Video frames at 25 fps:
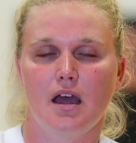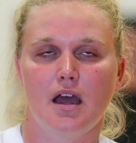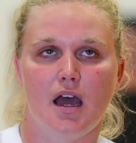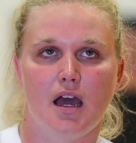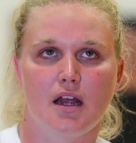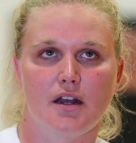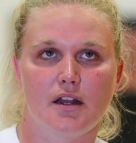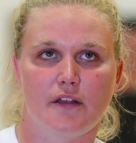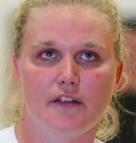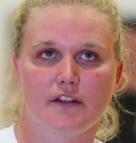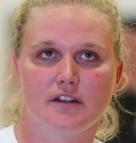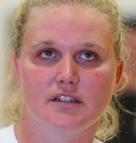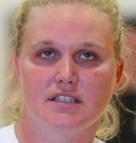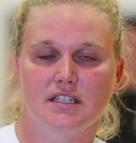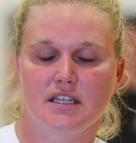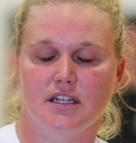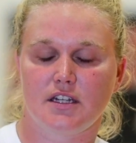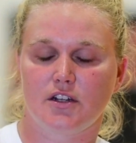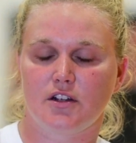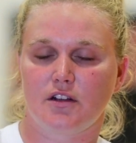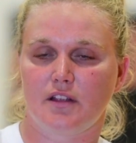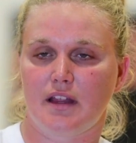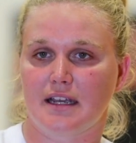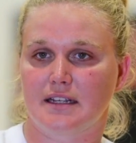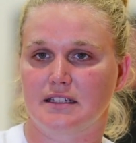Another
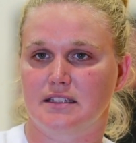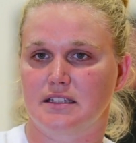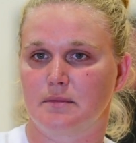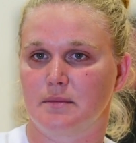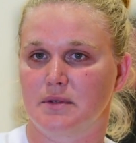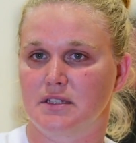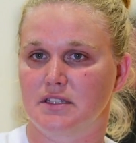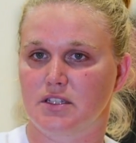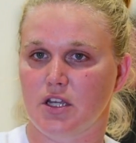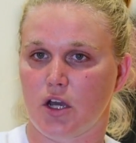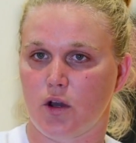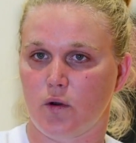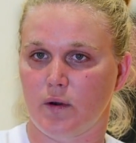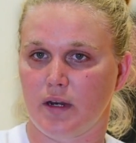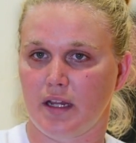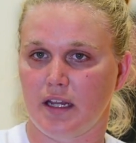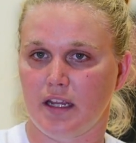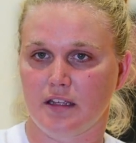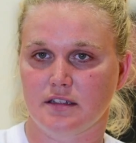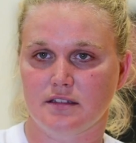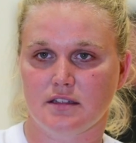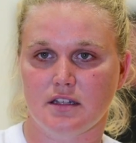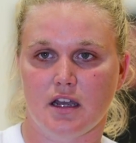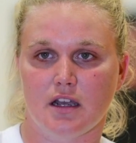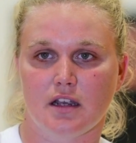senior, Lexi
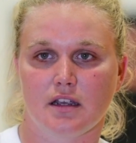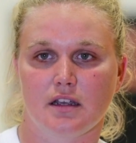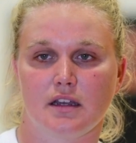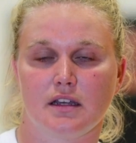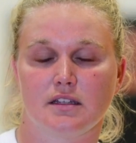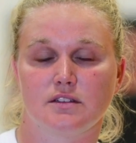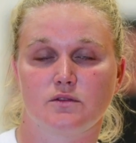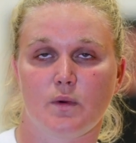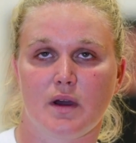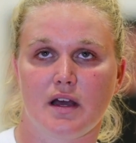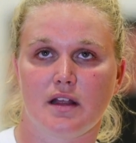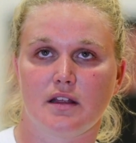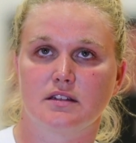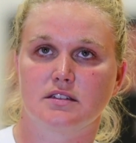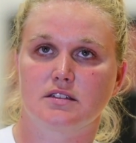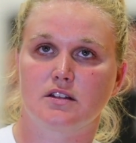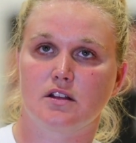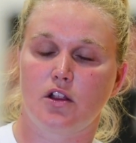Mazzoni, as well as